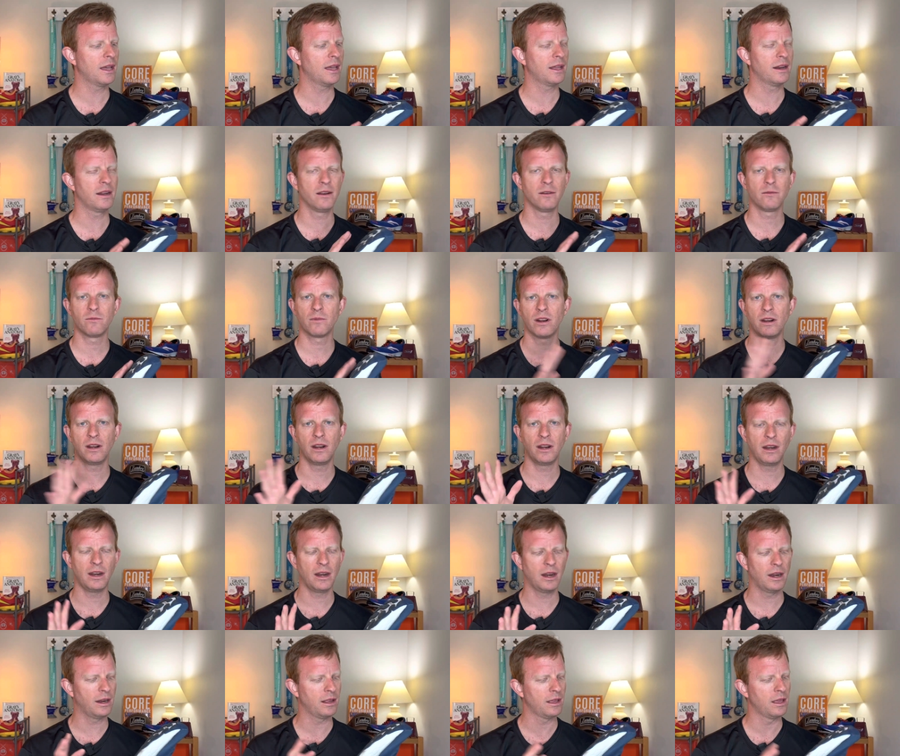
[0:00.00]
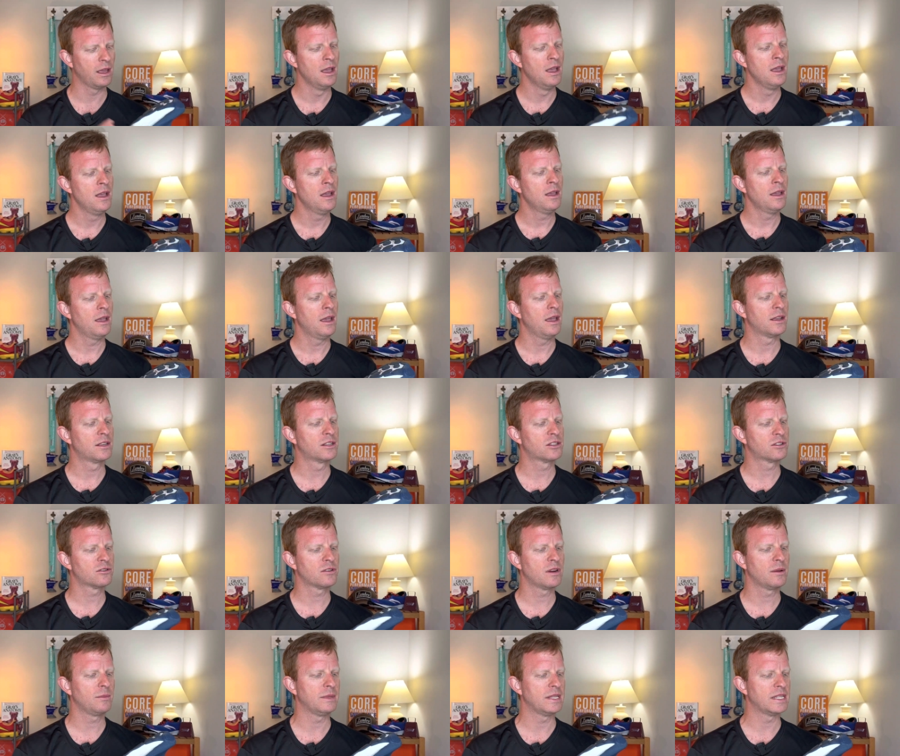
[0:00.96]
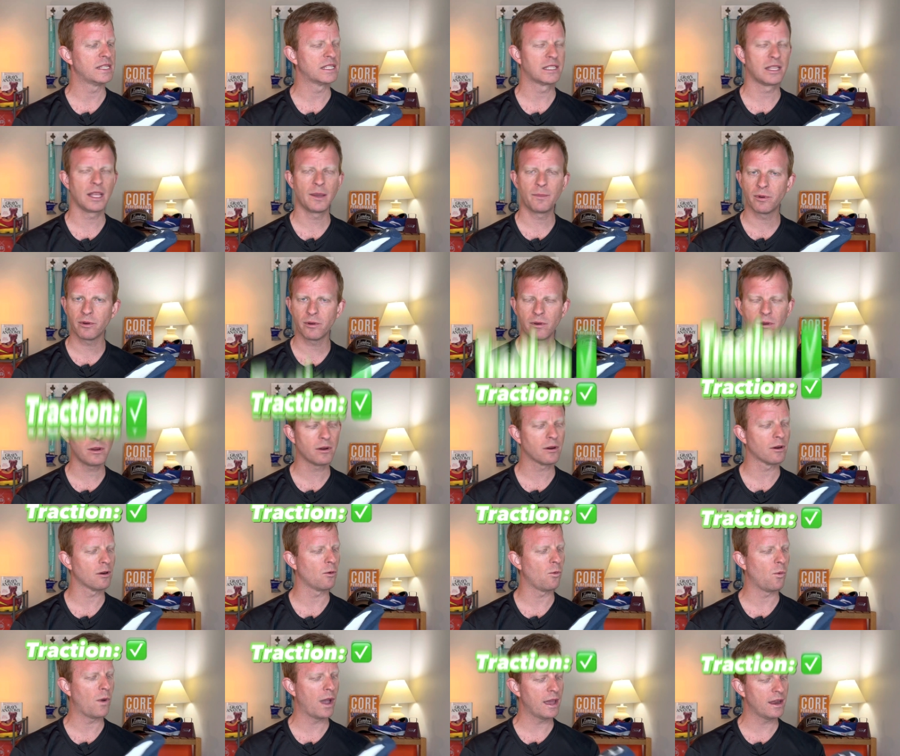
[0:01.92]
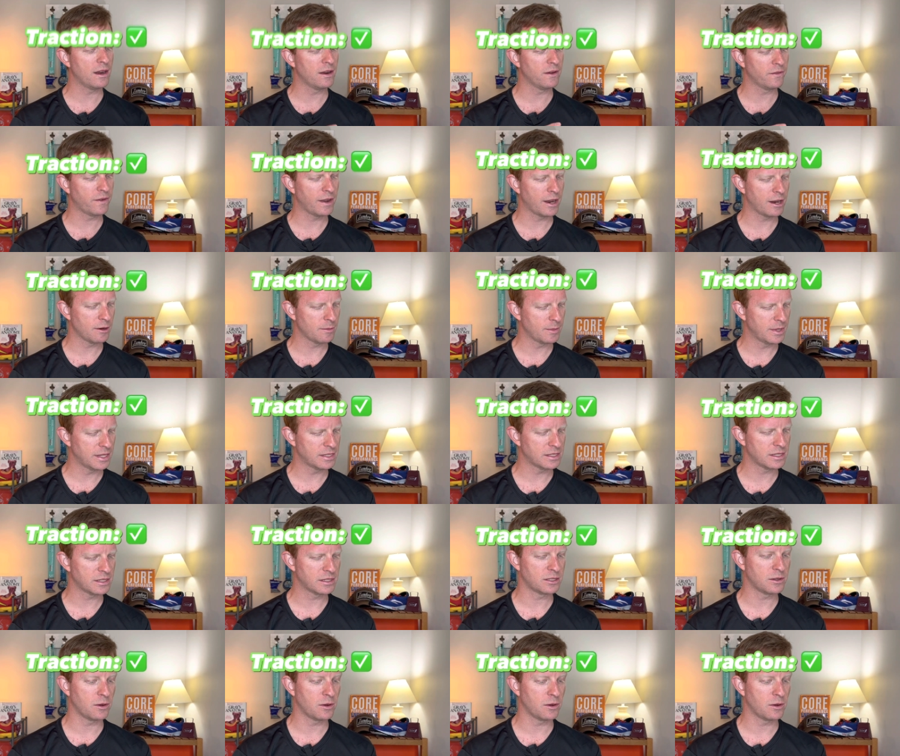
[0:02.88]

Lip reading: I didn't run in any extremely slippery or wet environments,